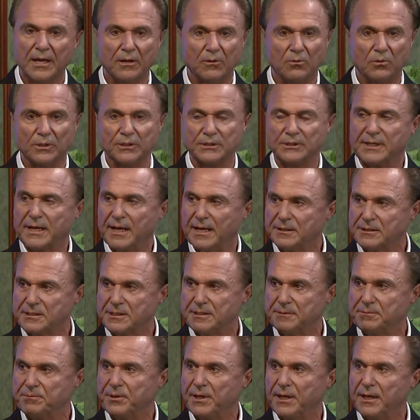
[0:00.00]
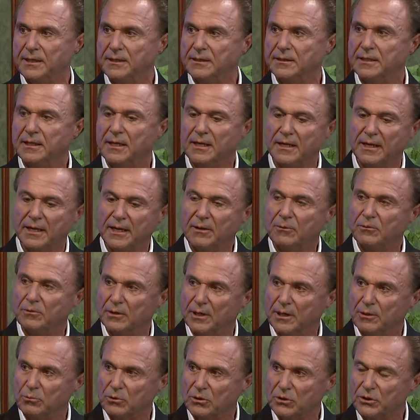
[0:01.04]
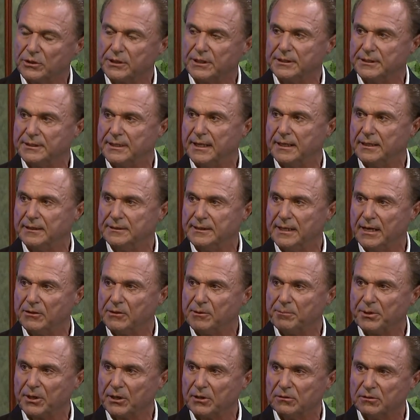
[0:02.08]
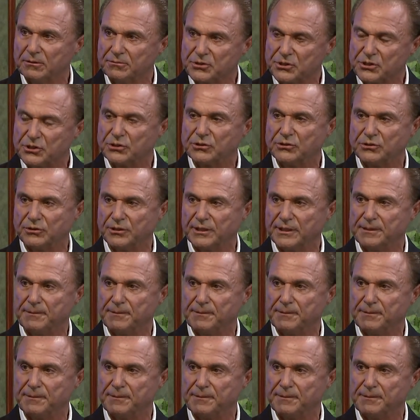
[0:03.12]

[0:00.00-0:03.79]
we're in constant pain, and, and we're looking down the barrel of surgery.